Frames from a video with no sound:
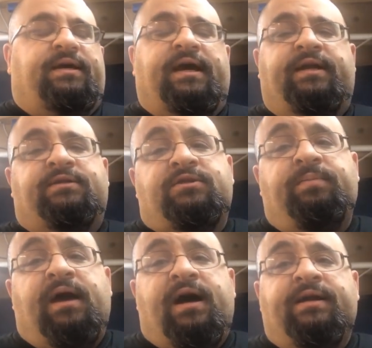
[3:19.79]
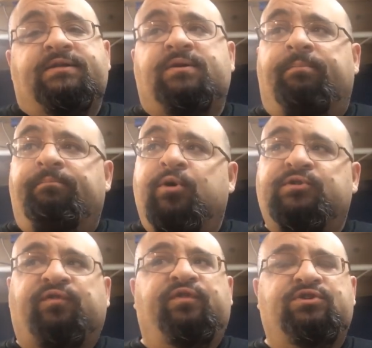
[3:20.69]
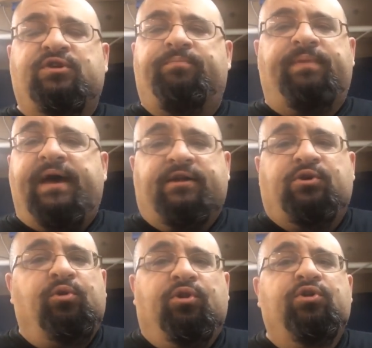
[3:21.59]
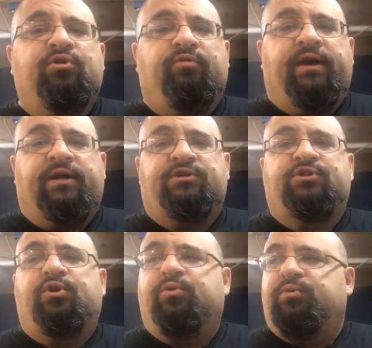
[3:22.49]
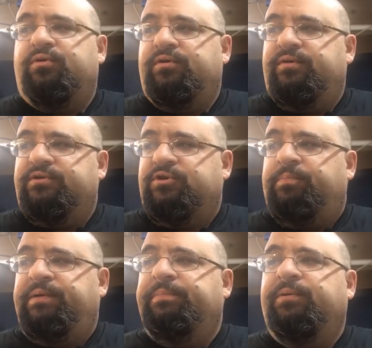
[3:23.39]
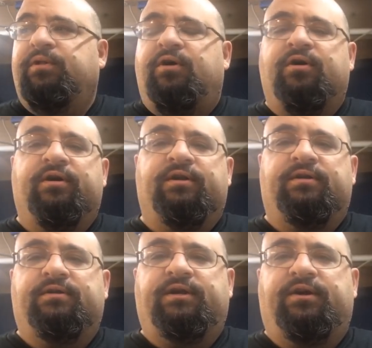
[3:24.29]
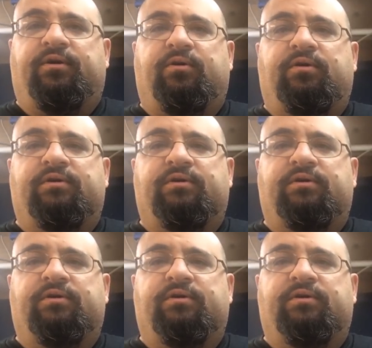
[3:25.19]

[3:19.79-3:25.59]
And to be honest, most fish in a bag don't look great. So people aren't, you know,